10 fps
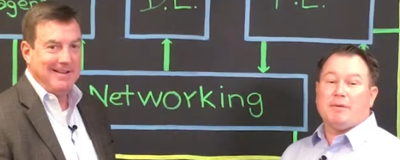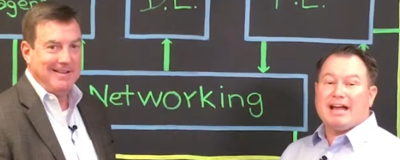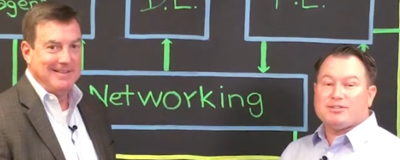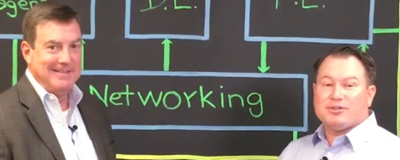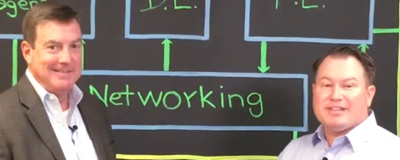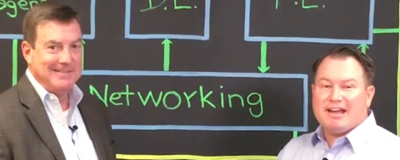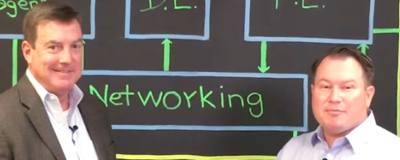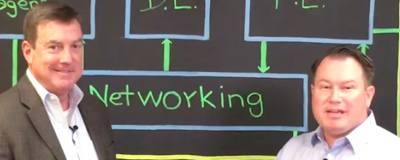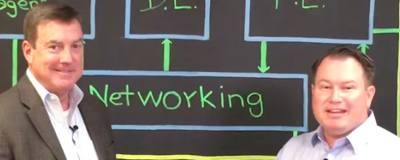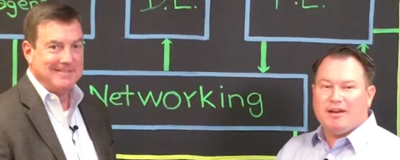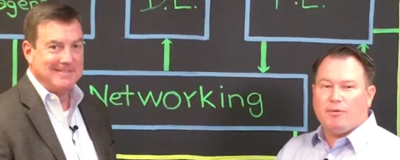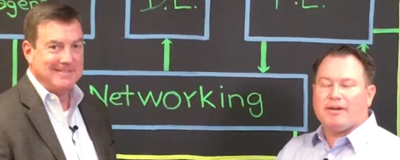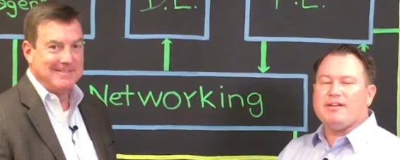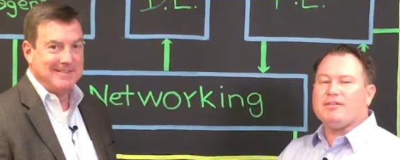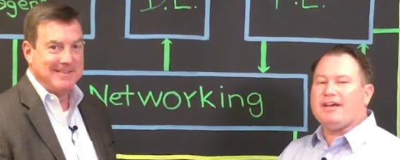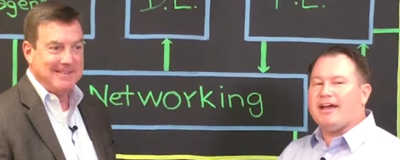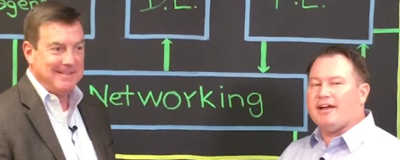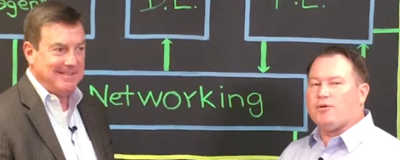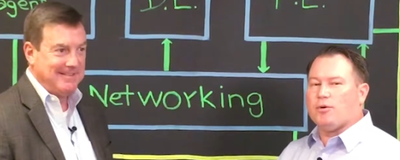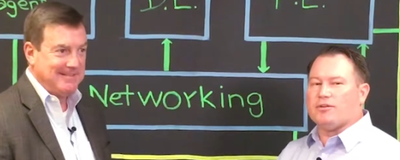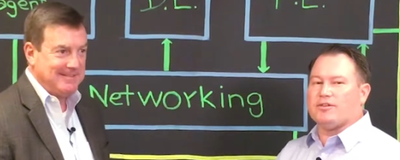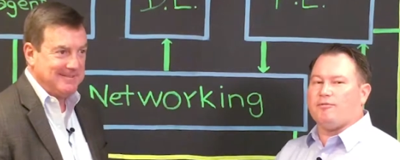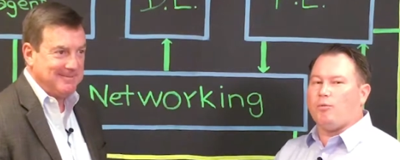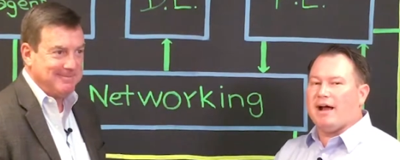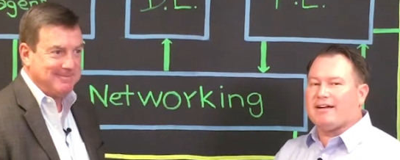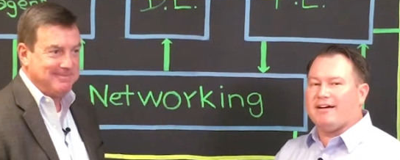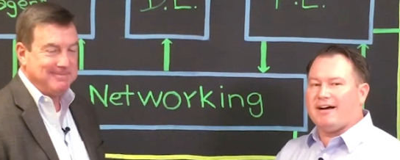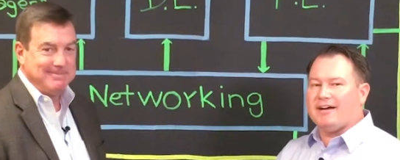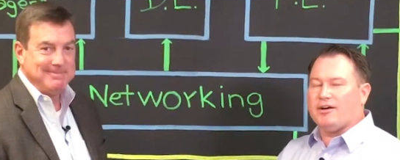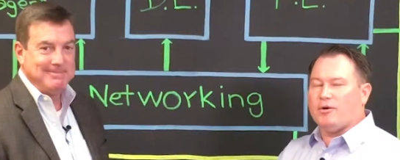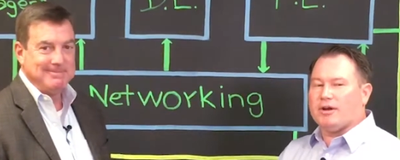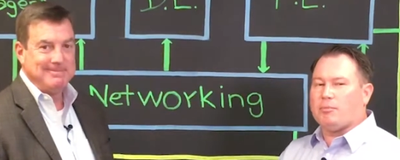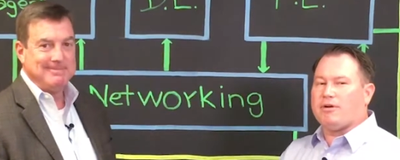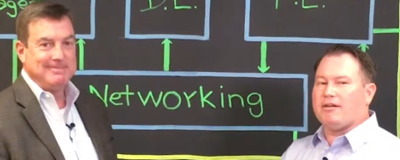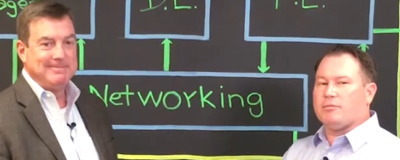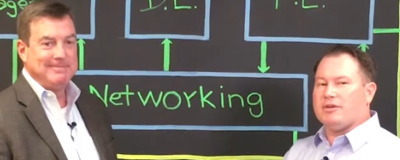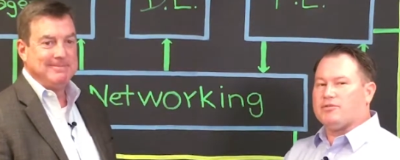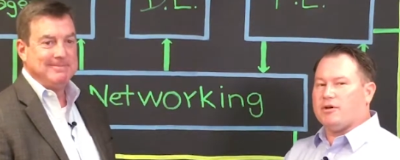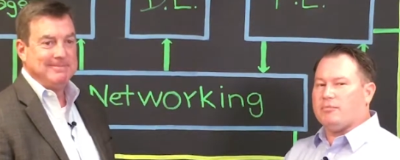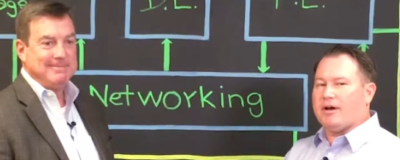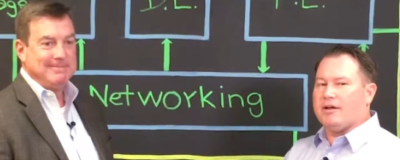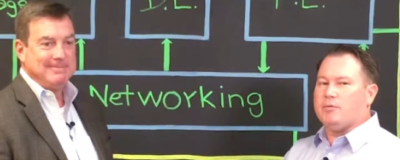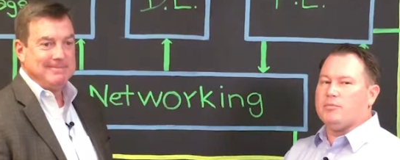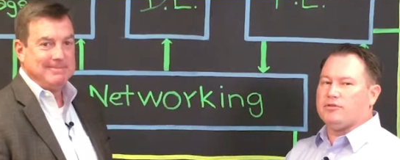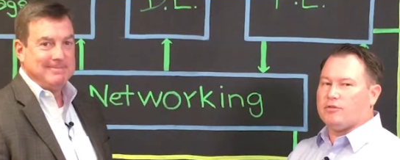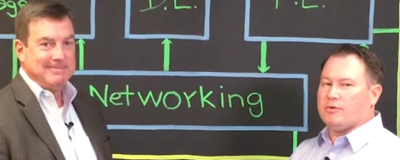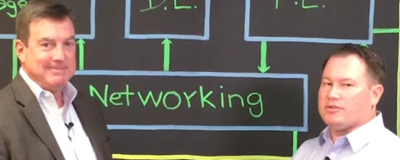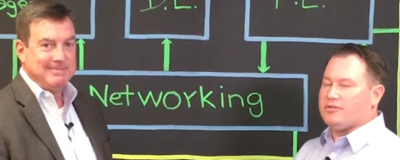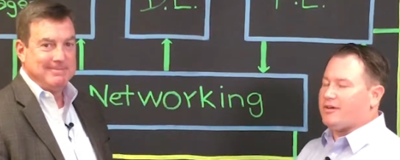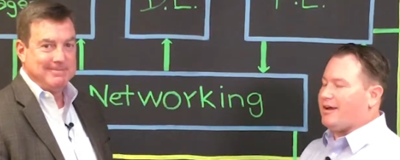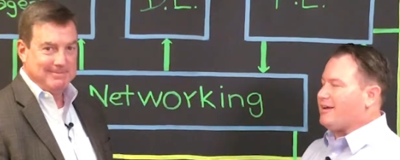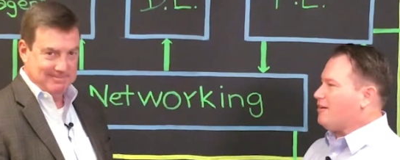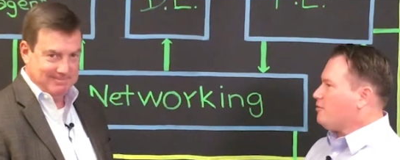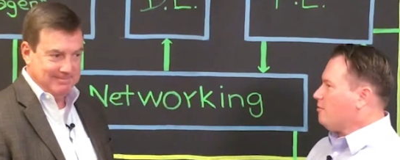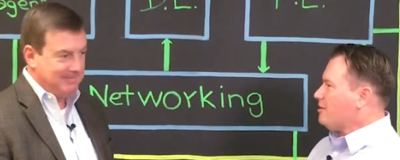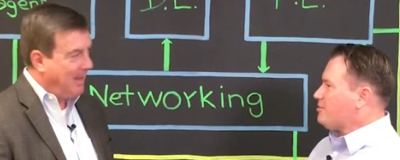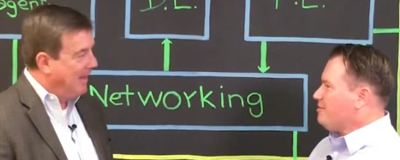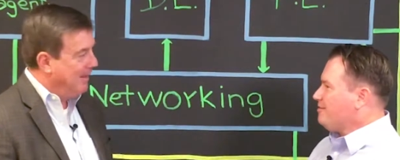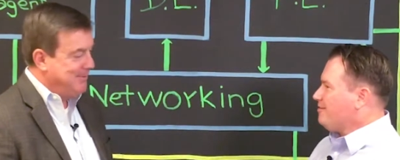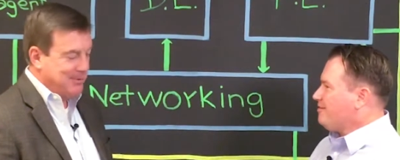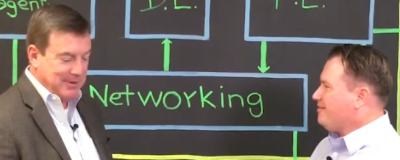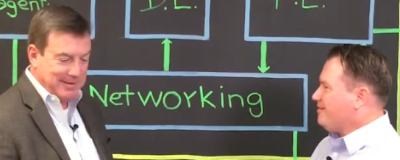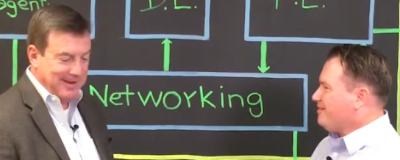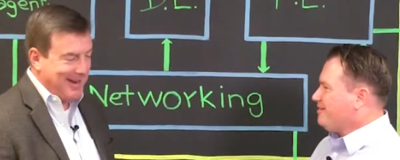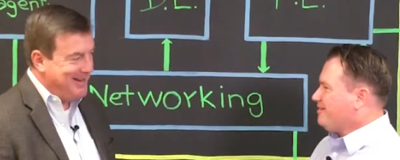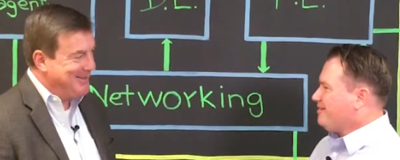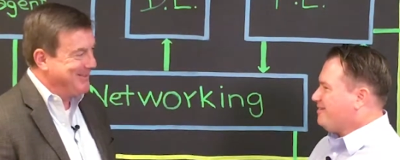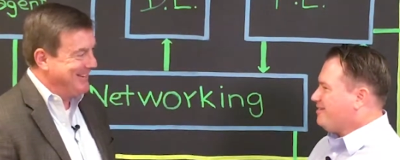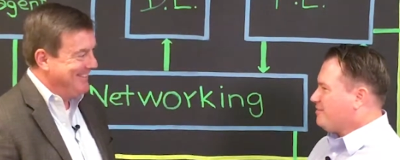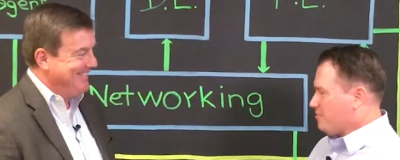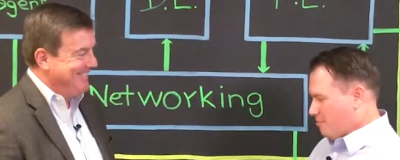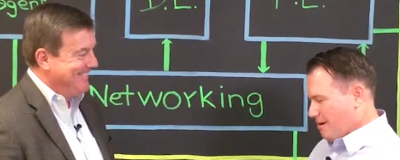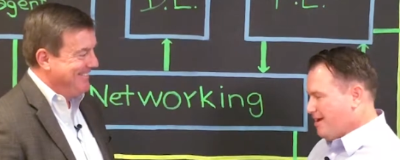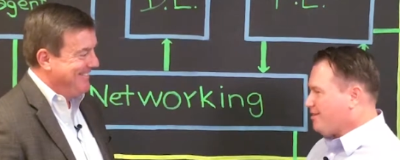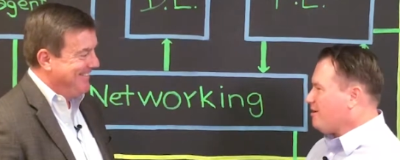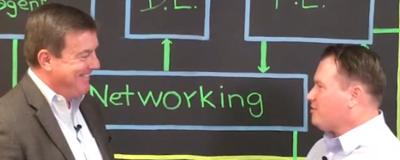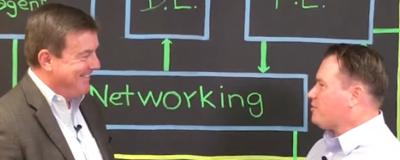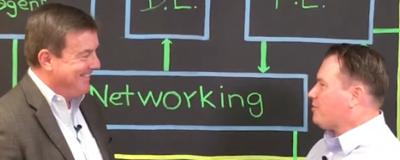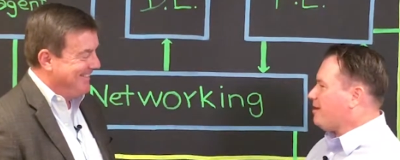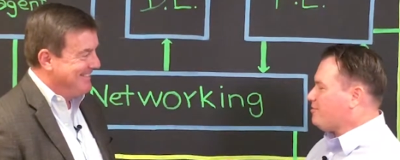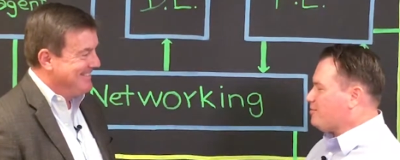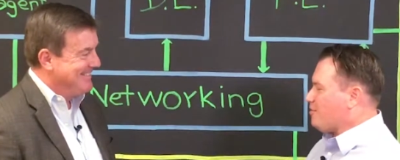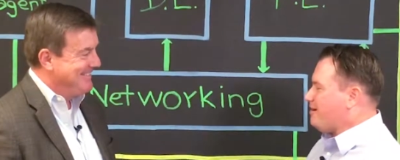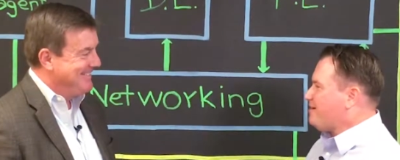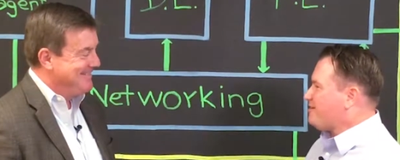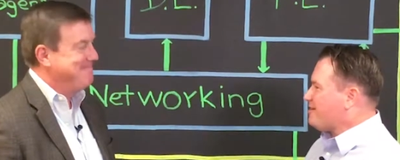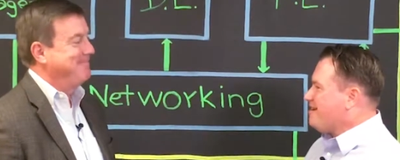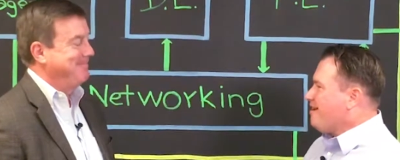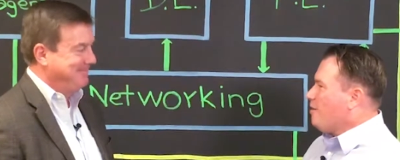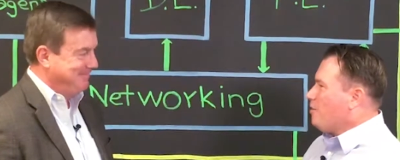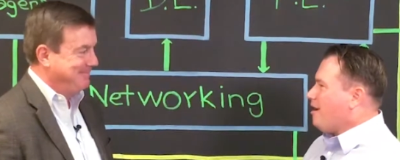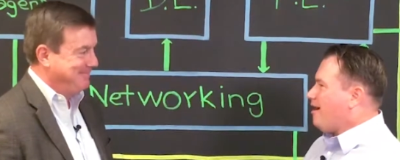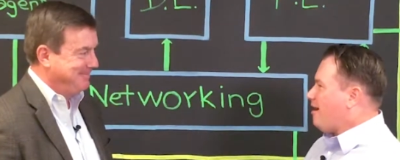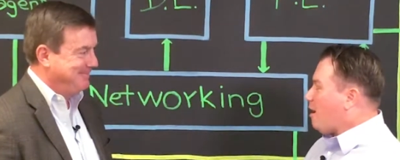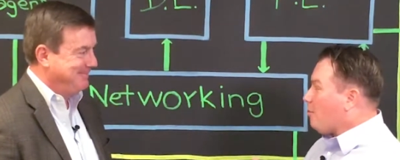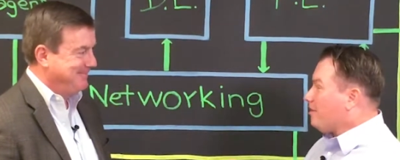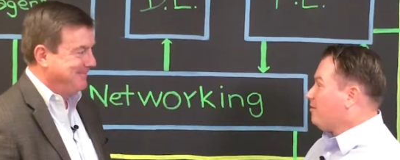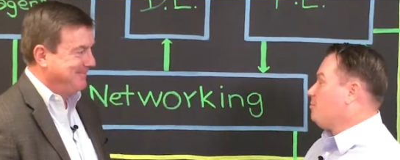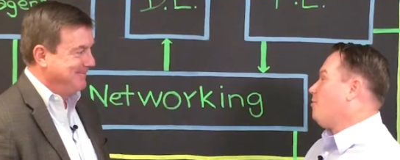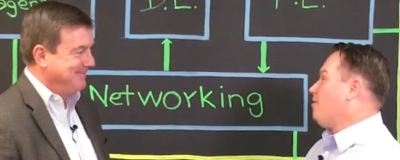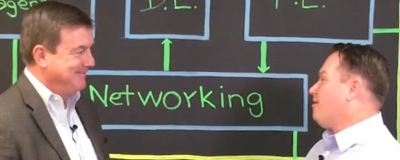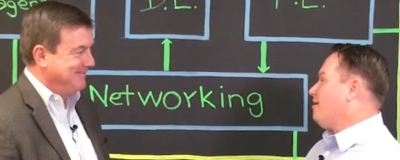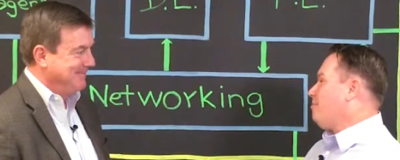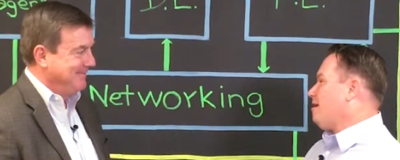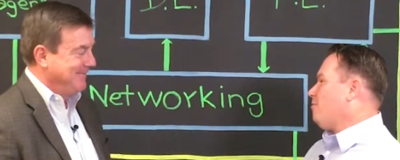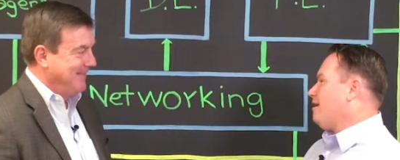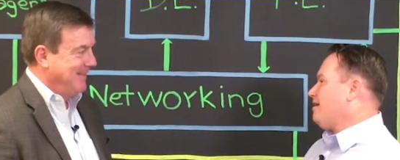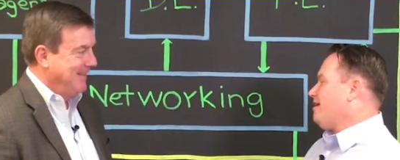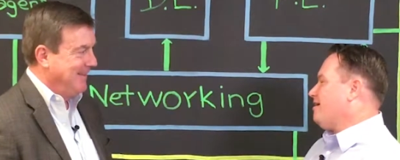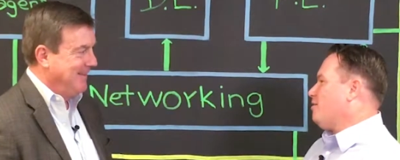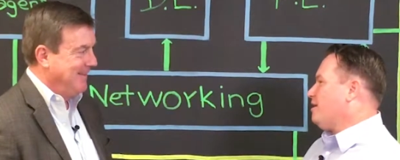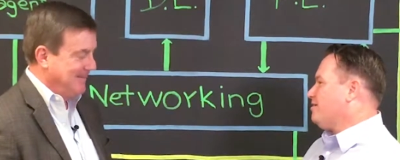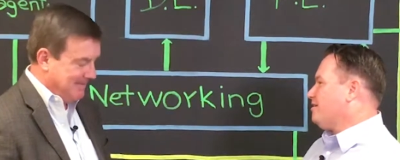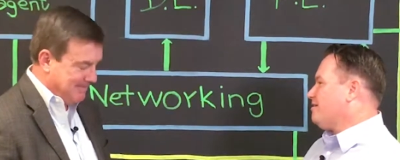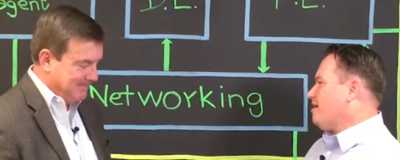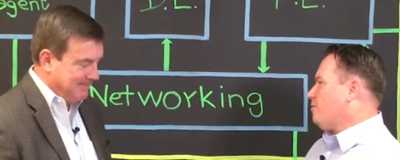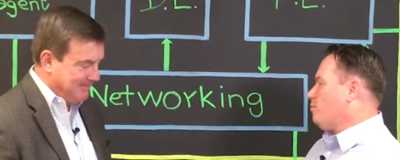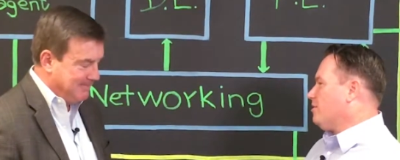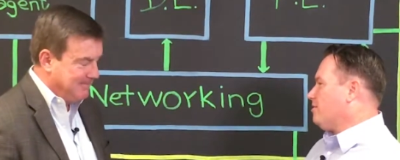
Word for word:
Speaker 1: from Actual Tech Media. We're here at the headquarters of Weka IO, and I'm proud to be joined by Mr. Richard Dyke. How you doing, Richard?
Speaker 2: I'm doing great today. How you doing?
Speaker 1: Great, great. So thanks for joining us. Uh, I want to learn more about Weka.io. I sat down